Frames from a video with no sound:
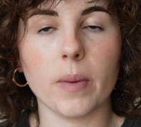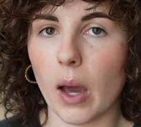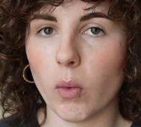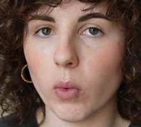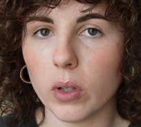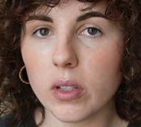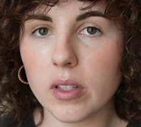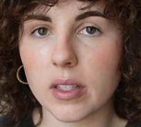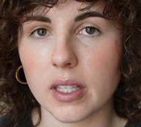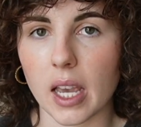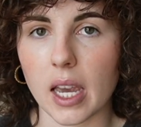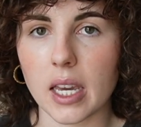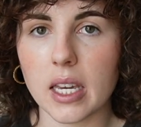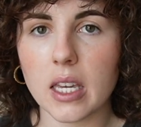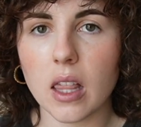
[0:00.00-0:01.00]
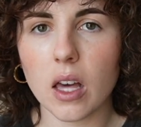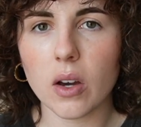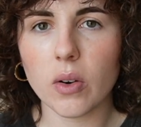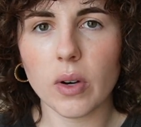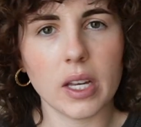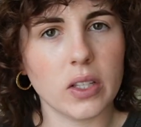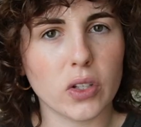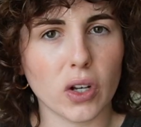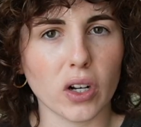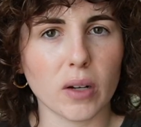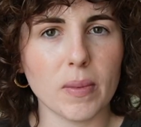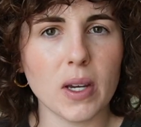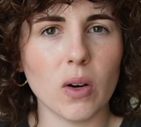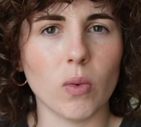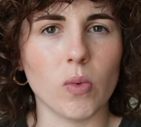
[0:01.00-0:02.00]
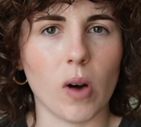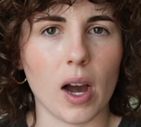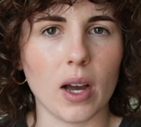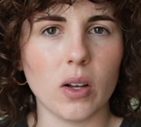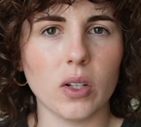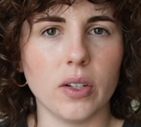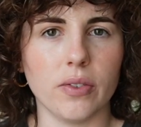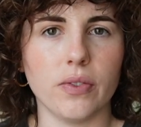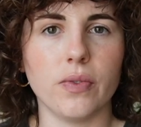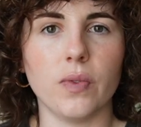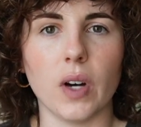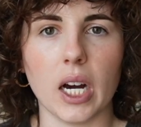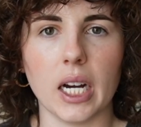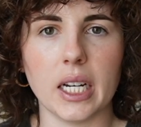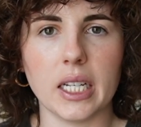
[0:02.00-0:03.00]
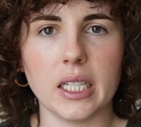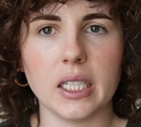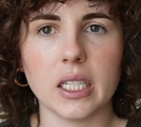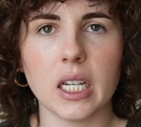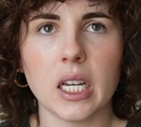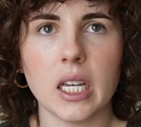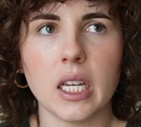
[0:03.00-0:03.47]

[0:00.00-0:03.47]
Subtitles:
I will say though, it took me a while to find